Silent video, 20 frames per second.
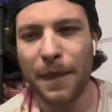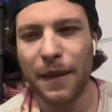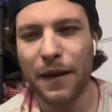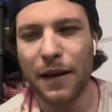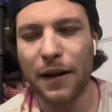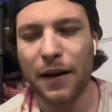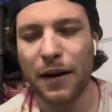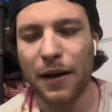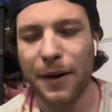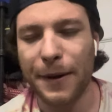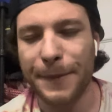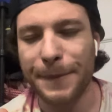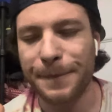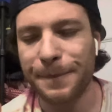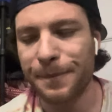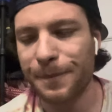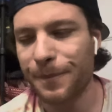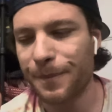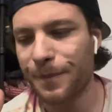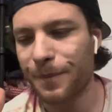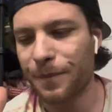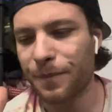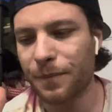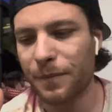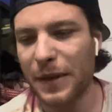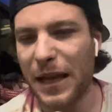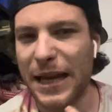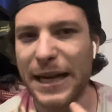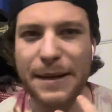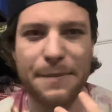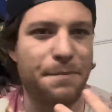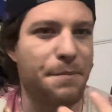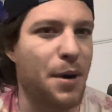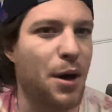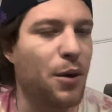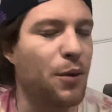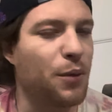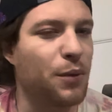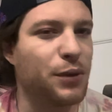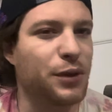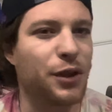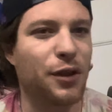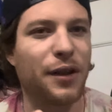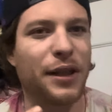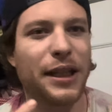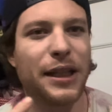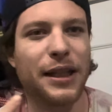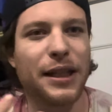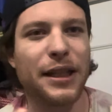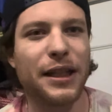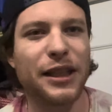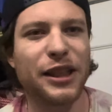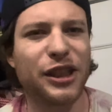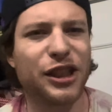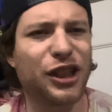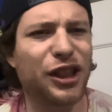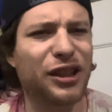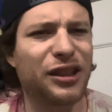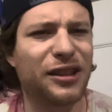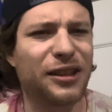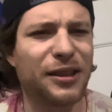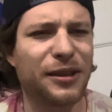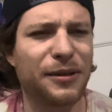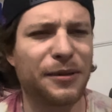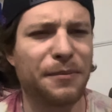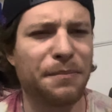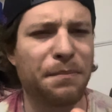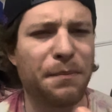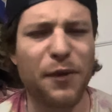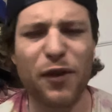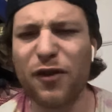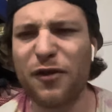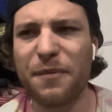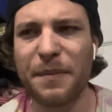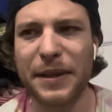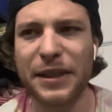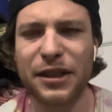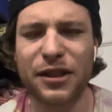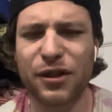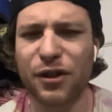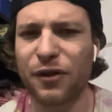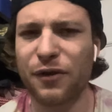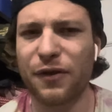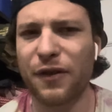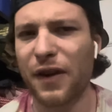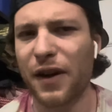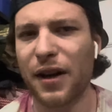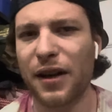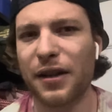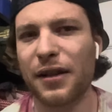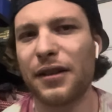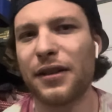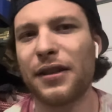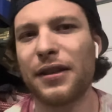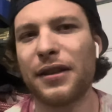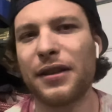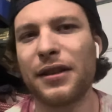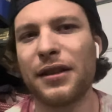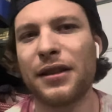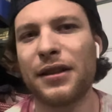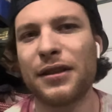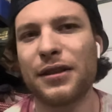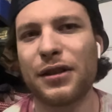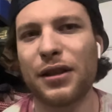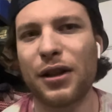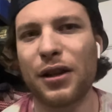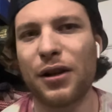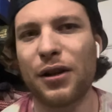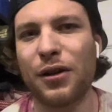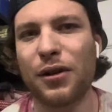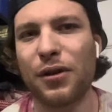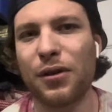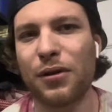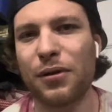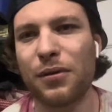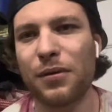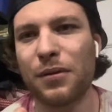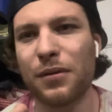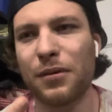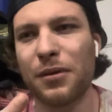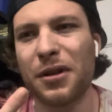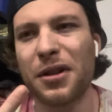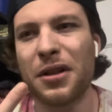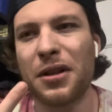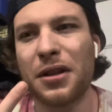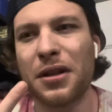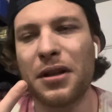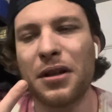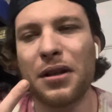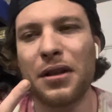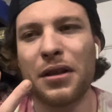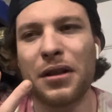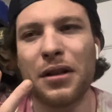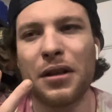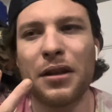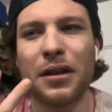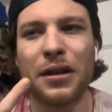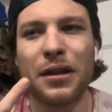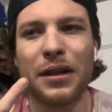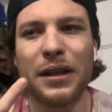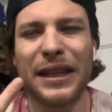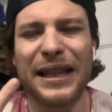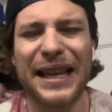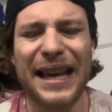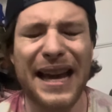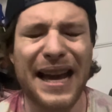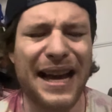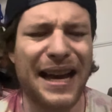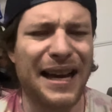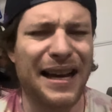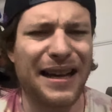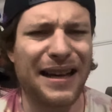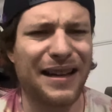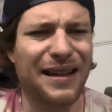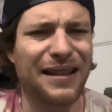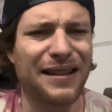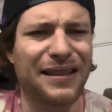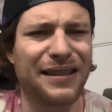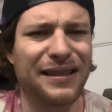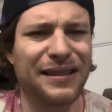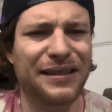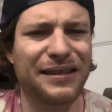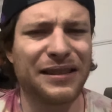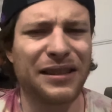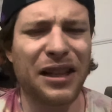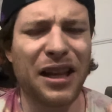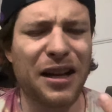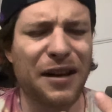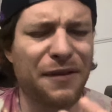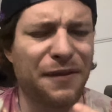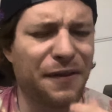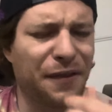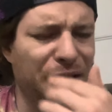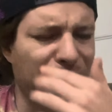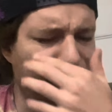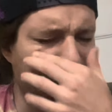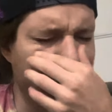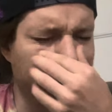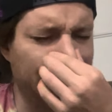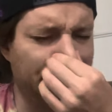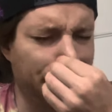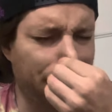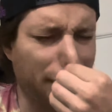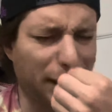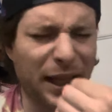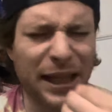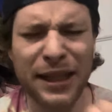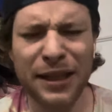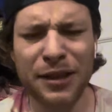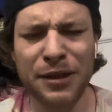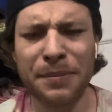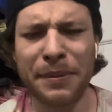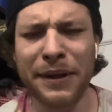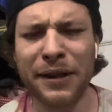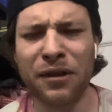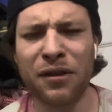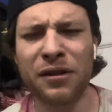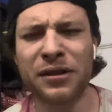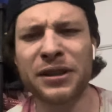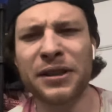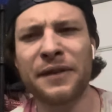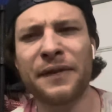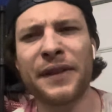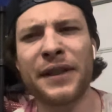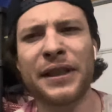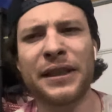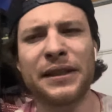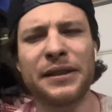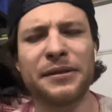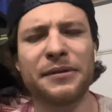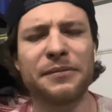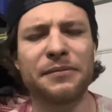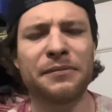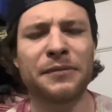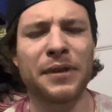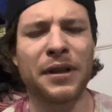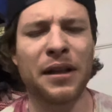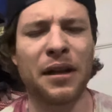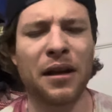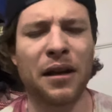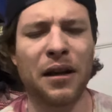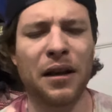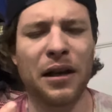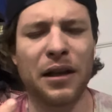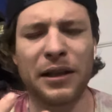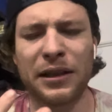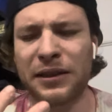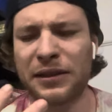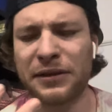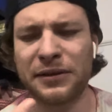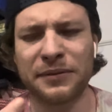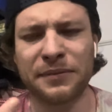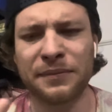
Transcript: um, any modes or anything, just movement so far. So, yeah, a lot of flimsy players by the looks of it. and